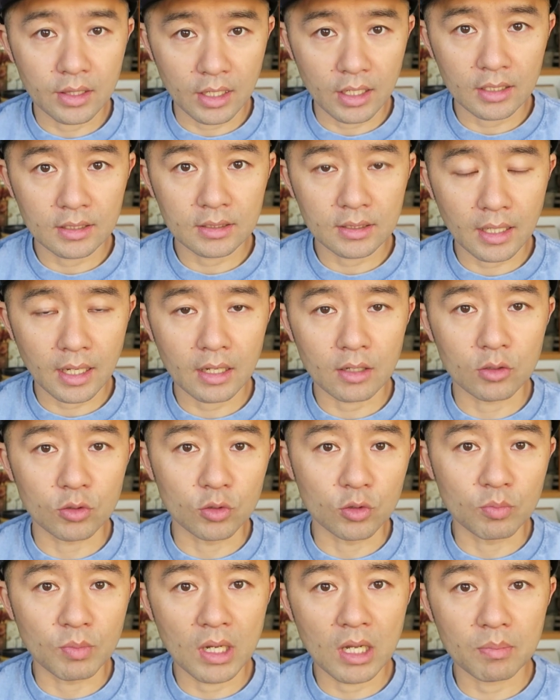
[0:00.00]
think
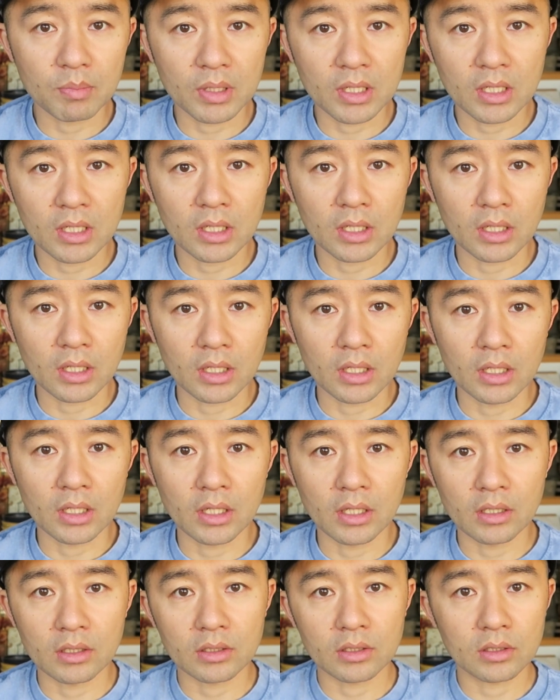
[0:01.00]
that umami
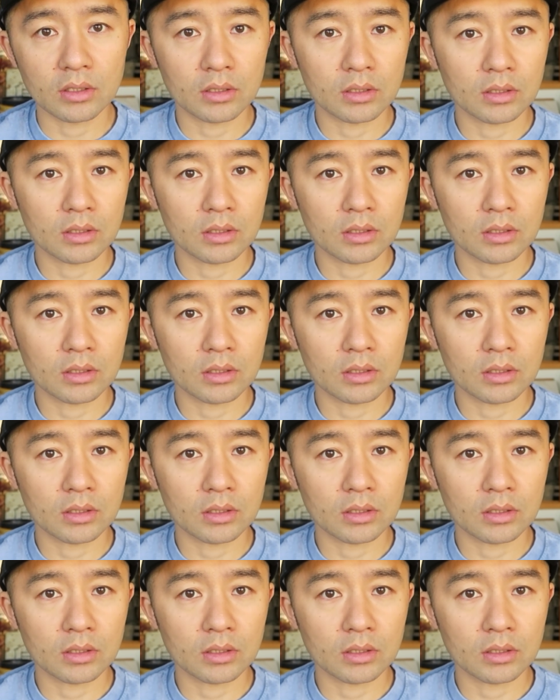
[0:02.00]
is